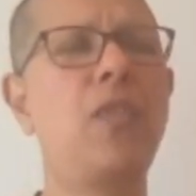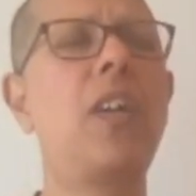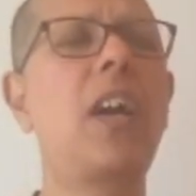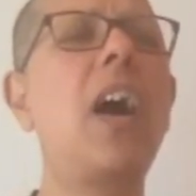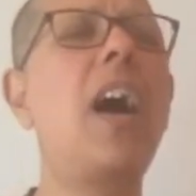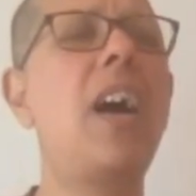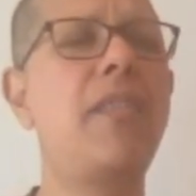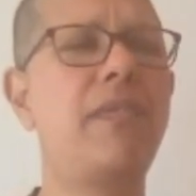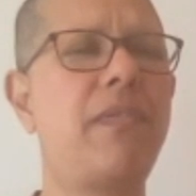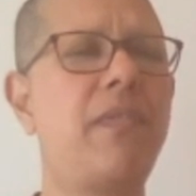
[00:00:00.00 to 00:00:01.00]
to the
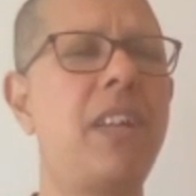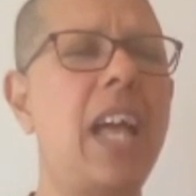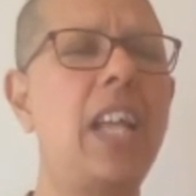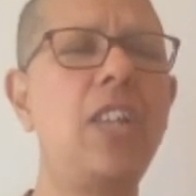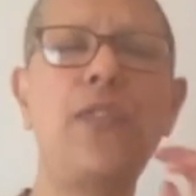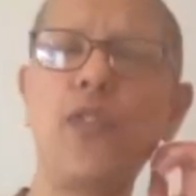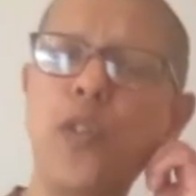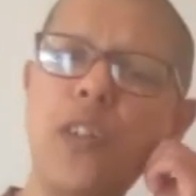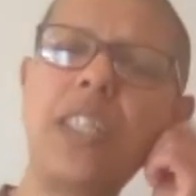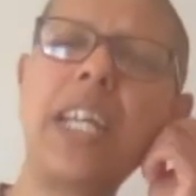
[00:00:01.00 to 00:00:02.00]
calf, and if you
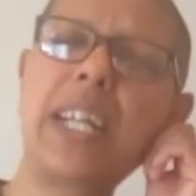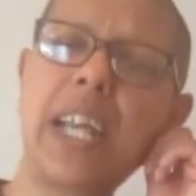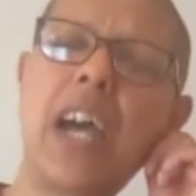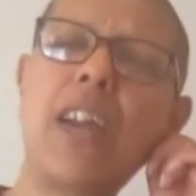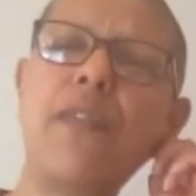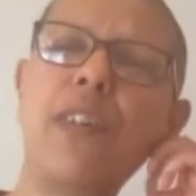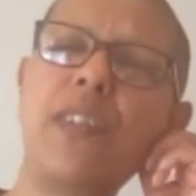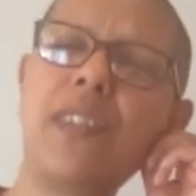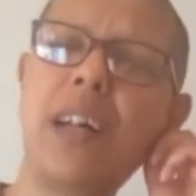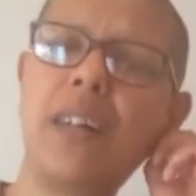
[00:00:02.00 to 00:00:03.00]
don't take care of
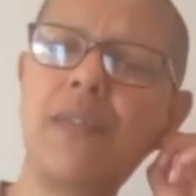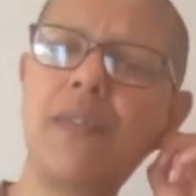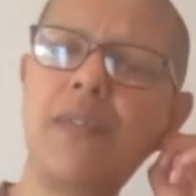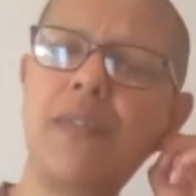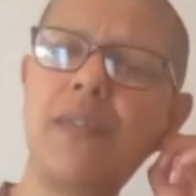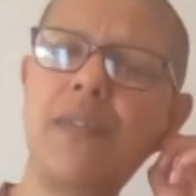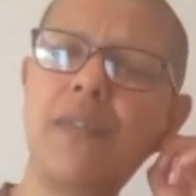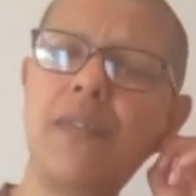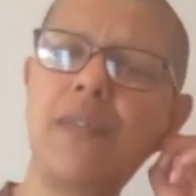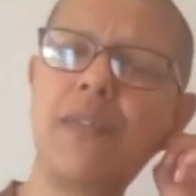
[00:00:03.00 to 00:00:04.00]
yourself,
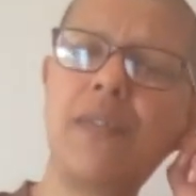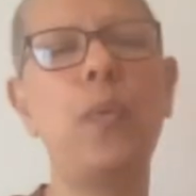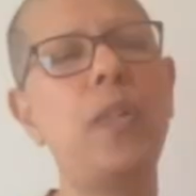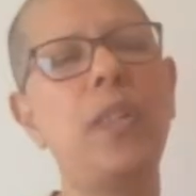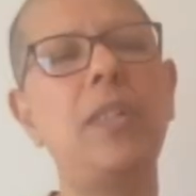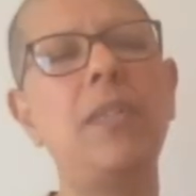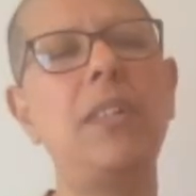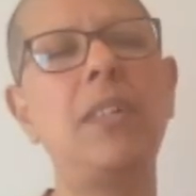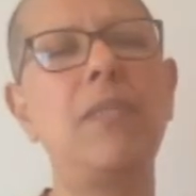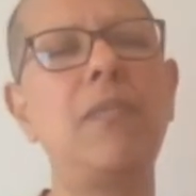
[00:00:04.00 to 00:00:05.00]
you will
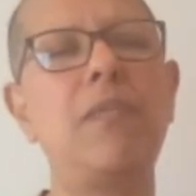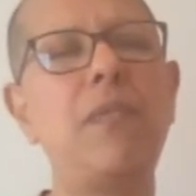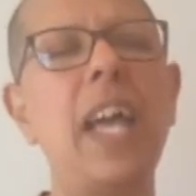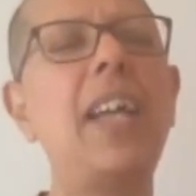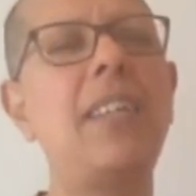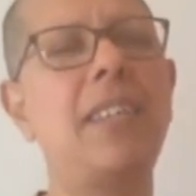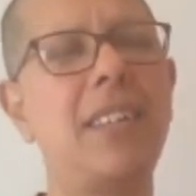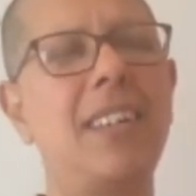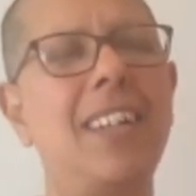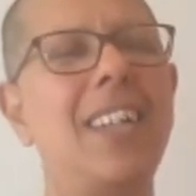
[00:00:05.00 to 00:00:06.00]

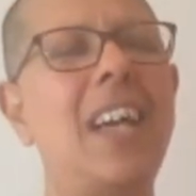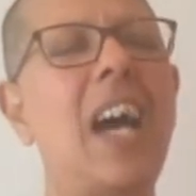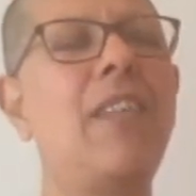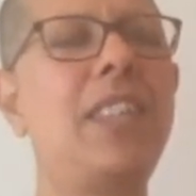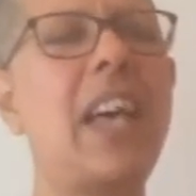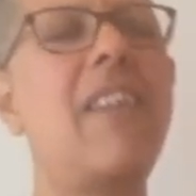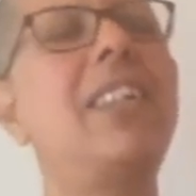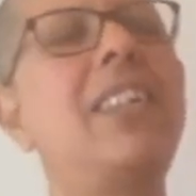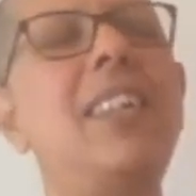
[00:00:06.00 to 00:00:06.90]
end. I was having